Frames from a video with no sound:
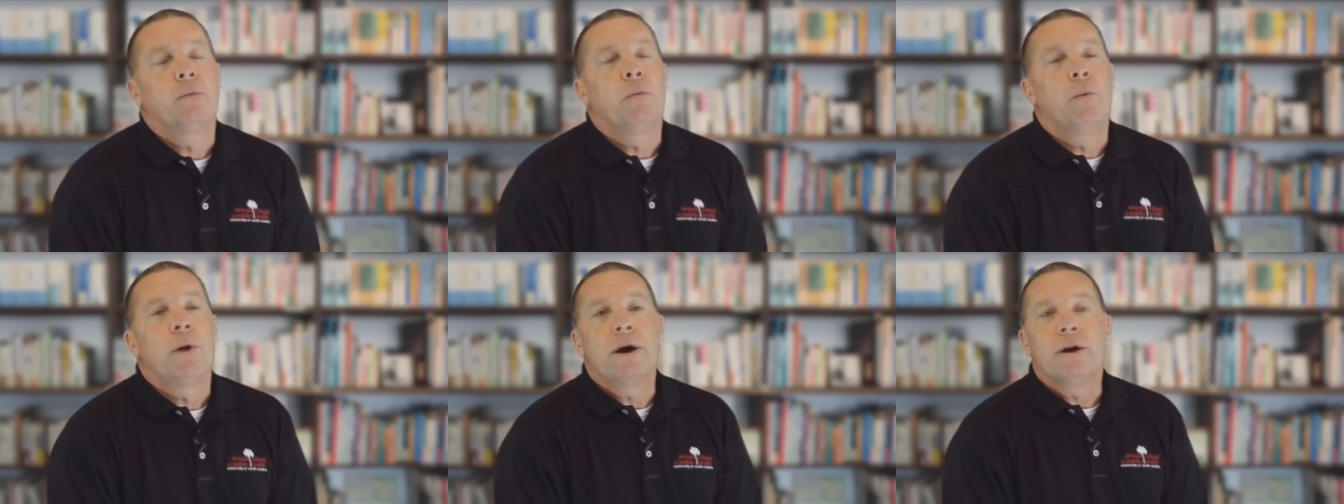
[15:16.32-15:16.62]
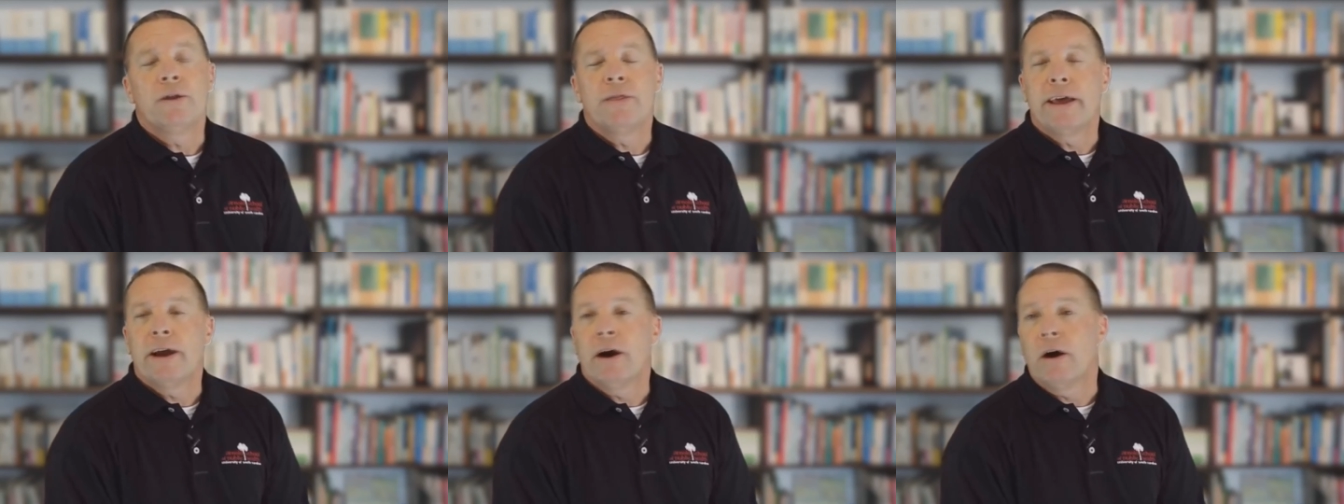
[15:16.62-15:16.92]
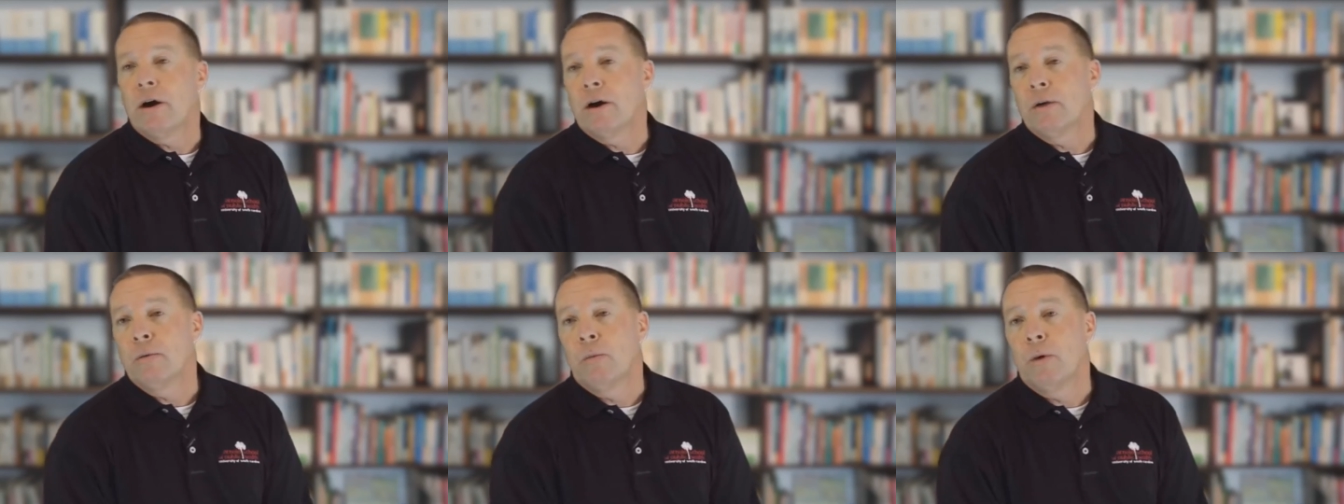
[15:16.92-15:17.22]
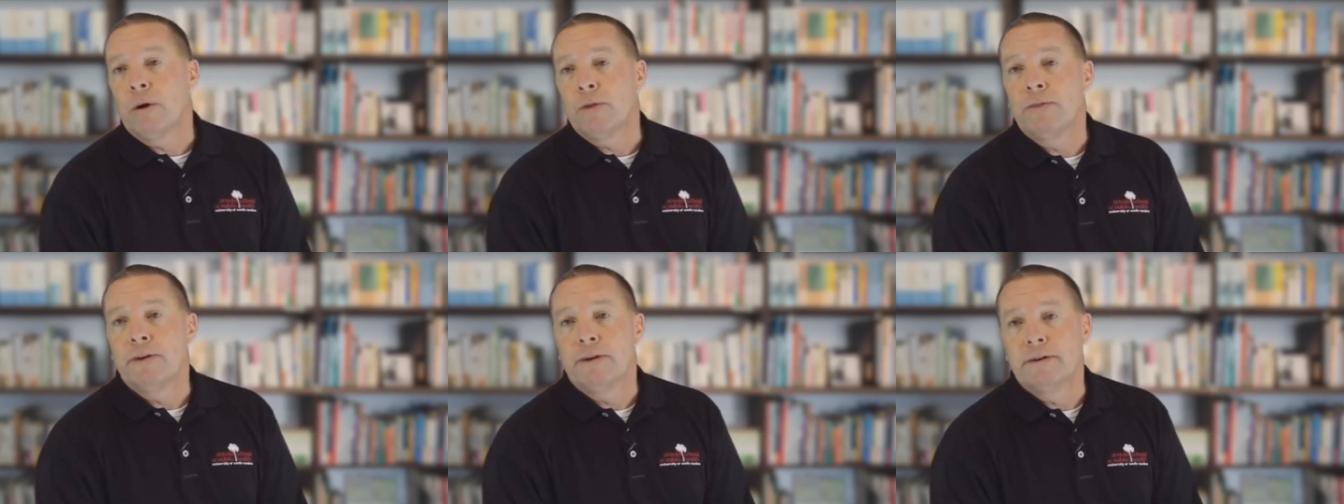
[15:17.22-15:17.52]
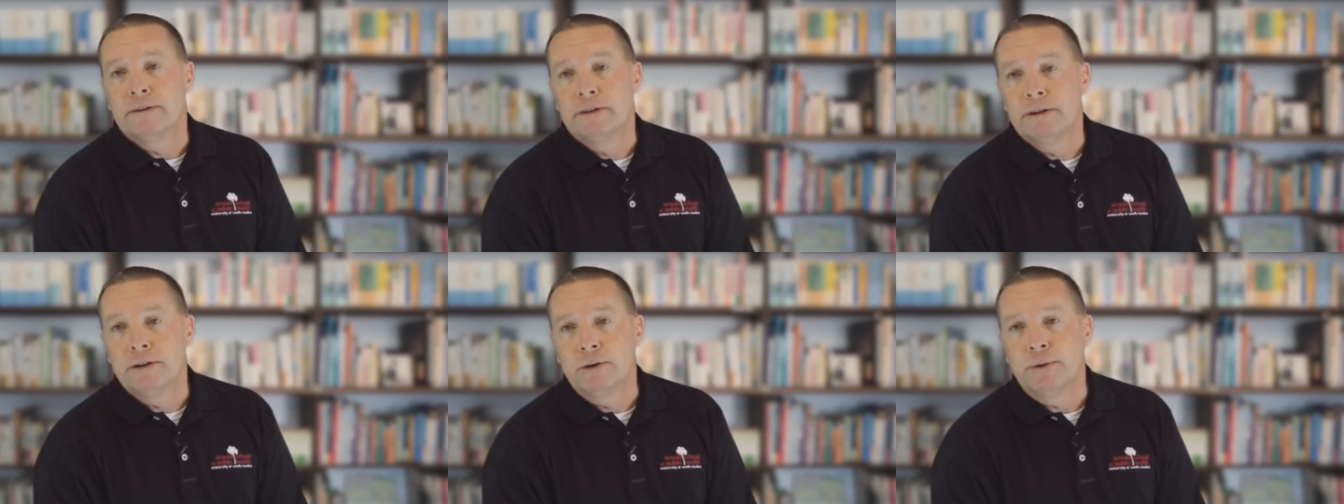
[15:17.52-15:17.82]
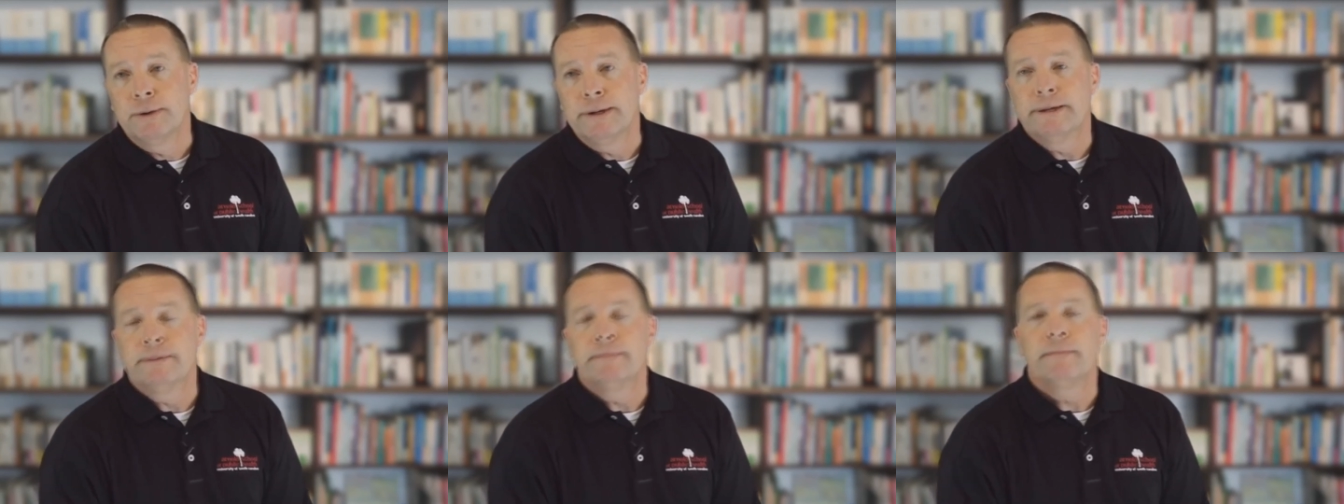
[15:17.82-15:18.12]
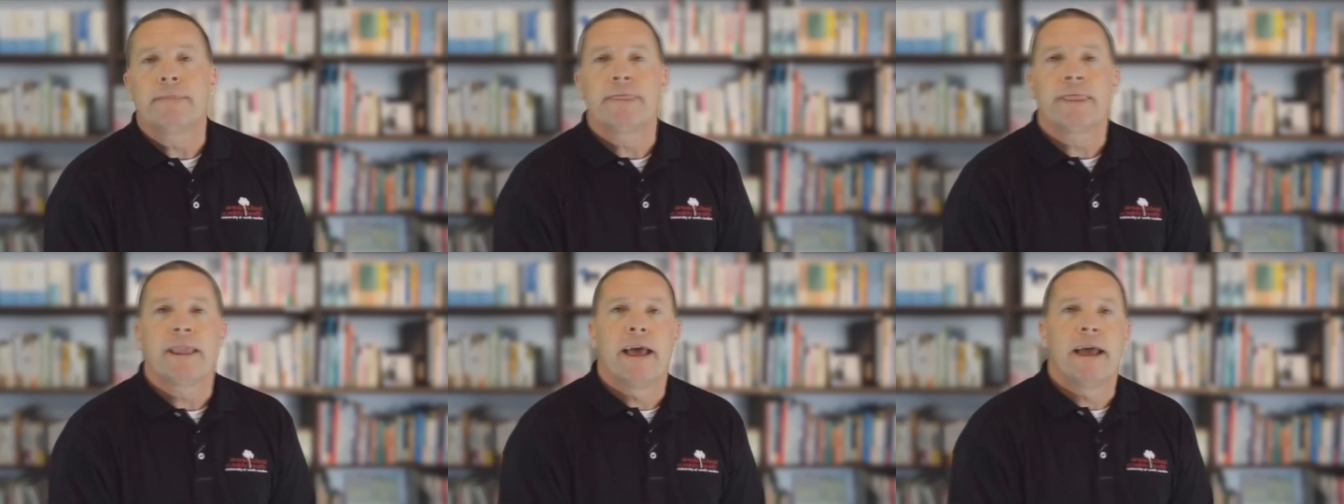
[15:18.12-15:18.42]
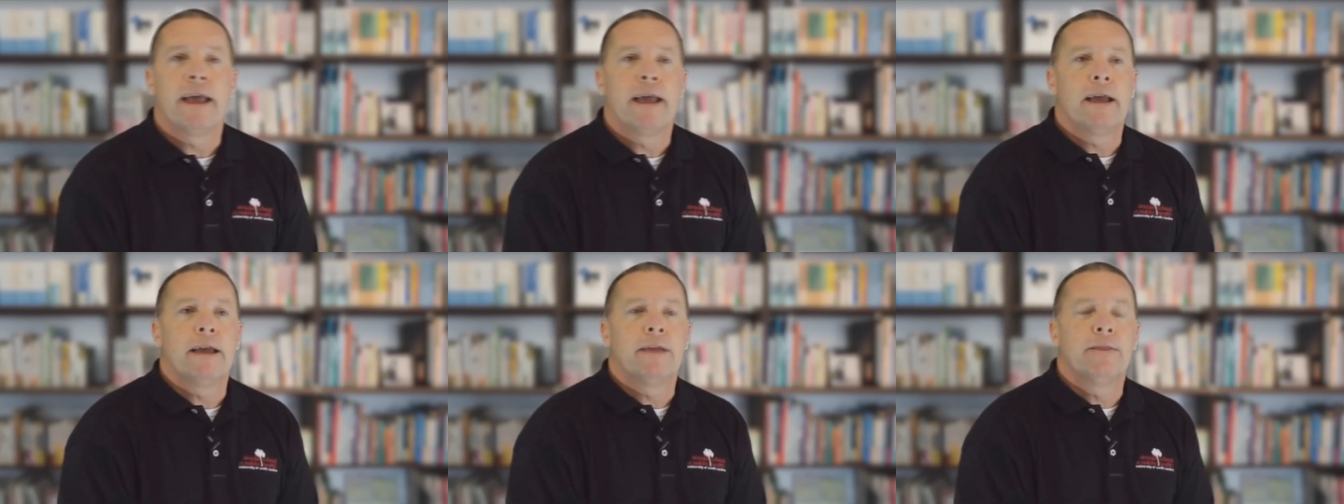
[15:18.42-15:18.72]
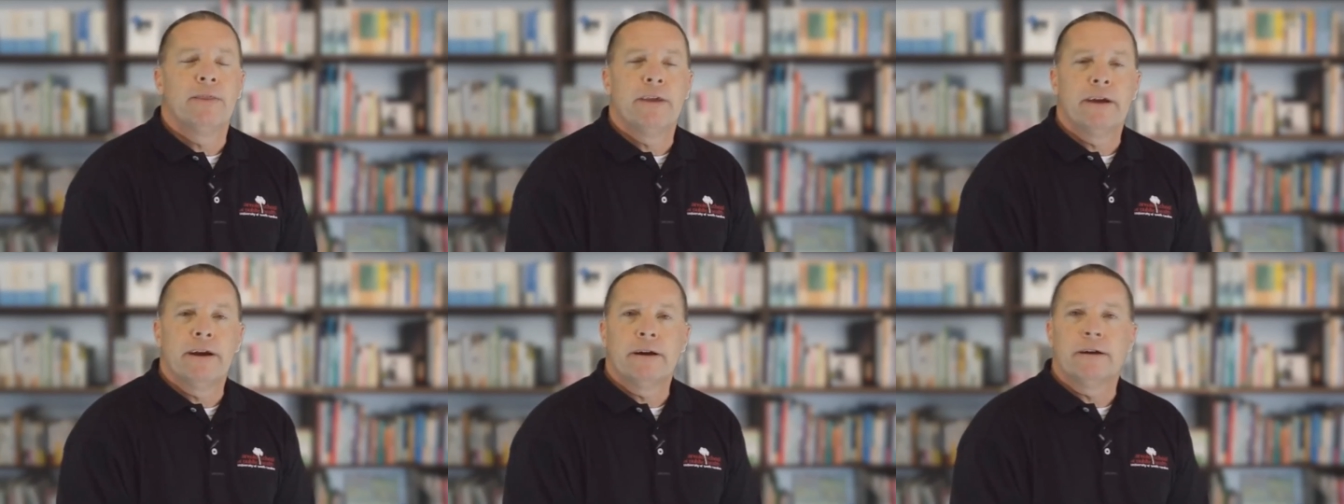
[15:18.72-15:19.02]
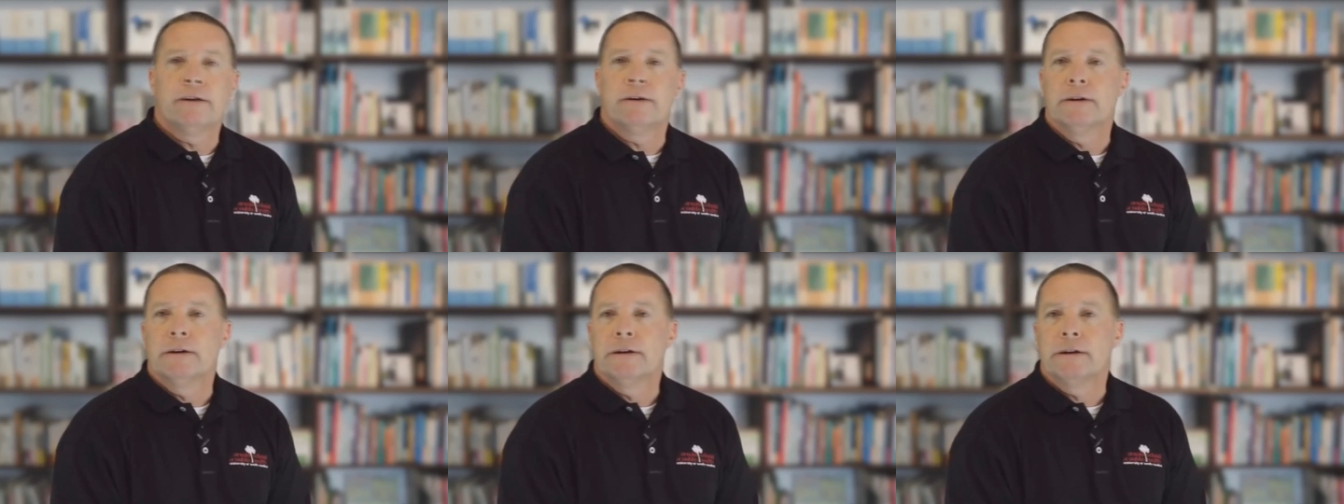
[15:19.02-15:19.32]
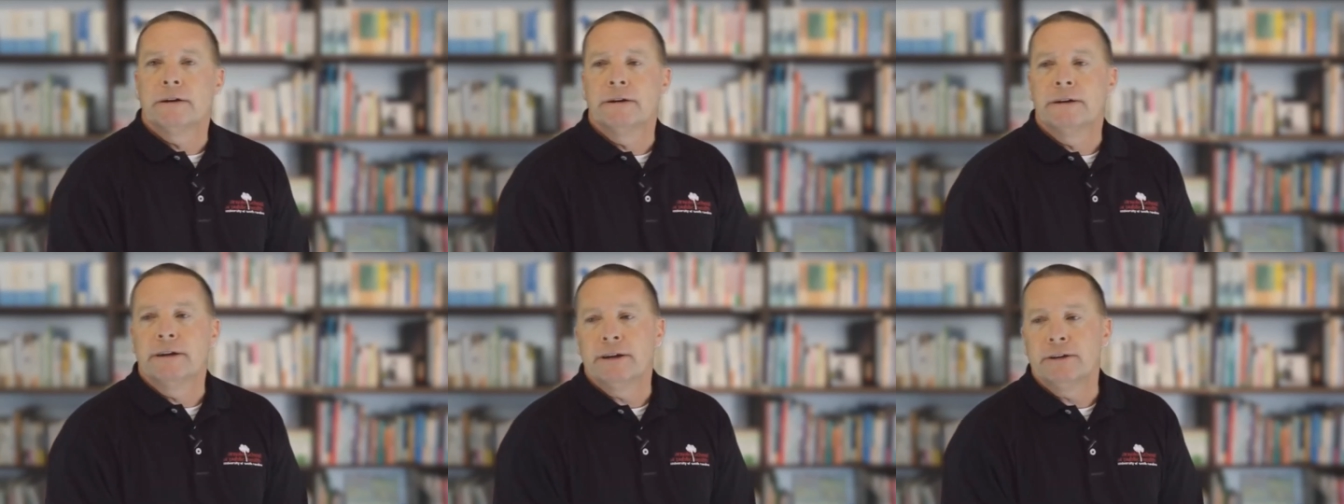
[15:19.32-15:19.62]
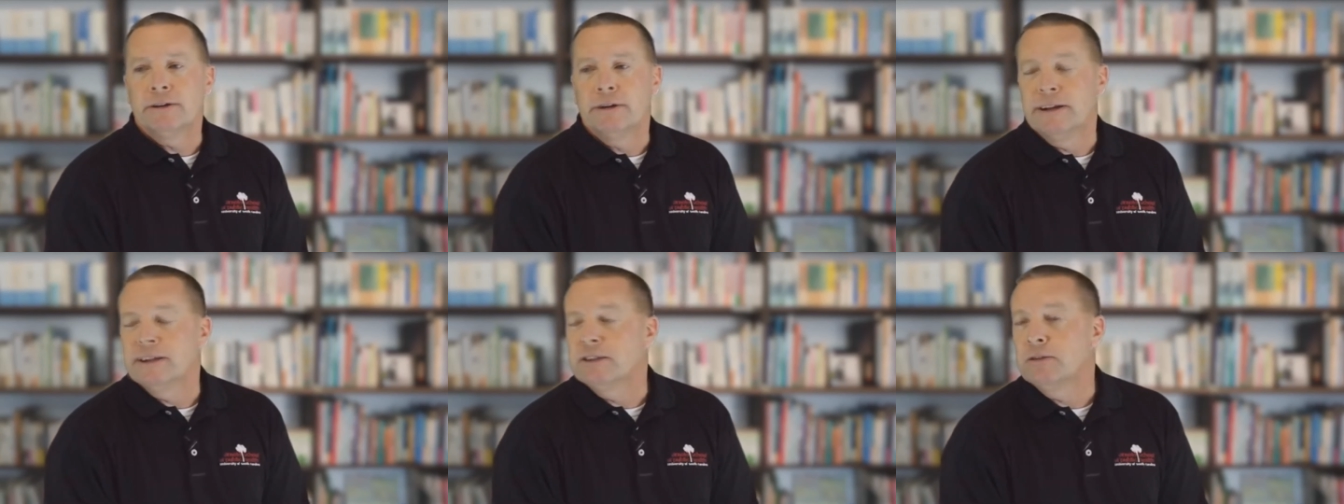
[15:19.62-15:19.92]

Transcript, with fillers: where they are, what they're doing, and their condition.